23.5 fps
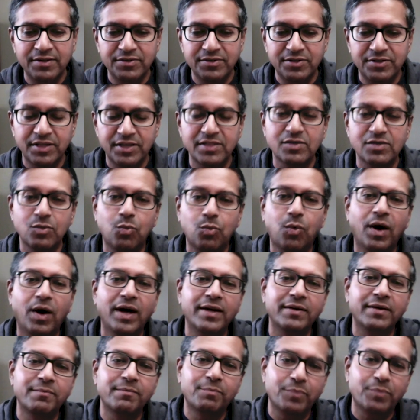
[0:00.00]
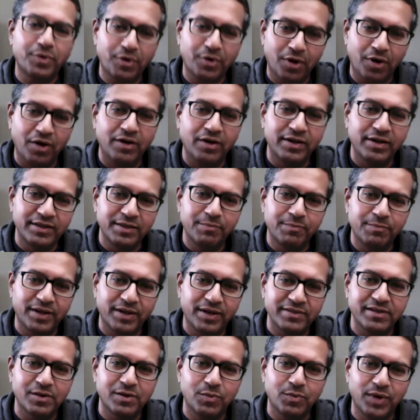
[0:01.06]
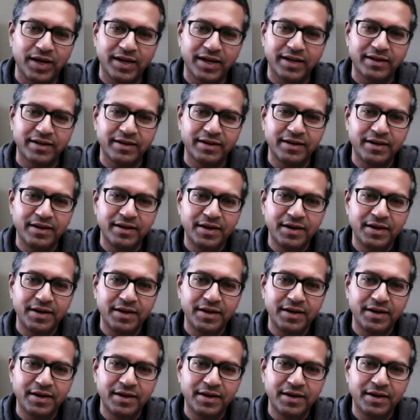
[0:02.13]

just one prong in the puzzle where